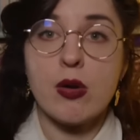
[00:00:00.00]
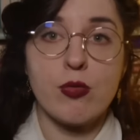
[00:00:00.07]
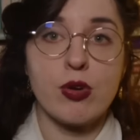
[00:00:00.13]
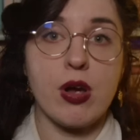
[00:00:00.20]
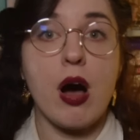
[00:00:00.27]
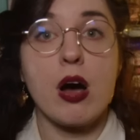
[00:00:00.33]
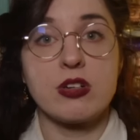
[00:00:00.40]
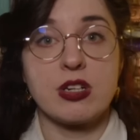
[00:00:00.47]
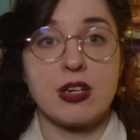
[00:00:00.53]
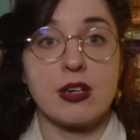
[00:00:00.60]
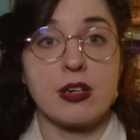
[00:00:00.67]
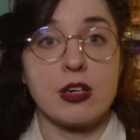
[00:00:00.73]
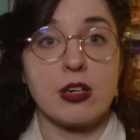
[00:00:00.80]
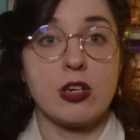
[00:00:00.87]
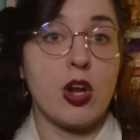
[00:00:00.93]

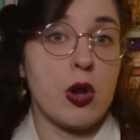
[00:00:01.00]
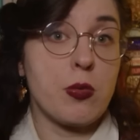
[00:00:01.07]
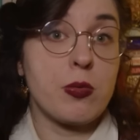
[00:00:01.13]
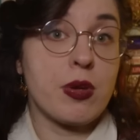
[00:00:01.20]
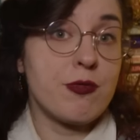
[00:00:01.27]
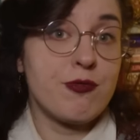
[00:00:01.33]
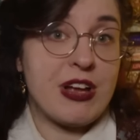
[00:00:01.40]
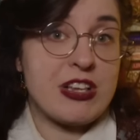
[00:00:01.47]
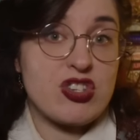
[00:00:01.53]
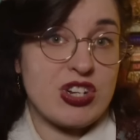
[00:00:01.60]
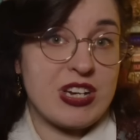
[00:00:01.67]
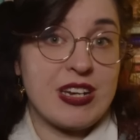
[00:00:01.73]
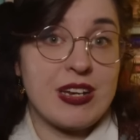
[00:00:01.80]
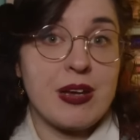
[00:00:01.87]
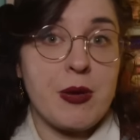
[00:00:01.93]
regarding, you know,
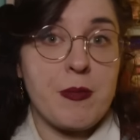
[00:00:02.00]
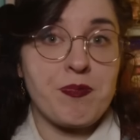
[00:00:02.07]
conventionally,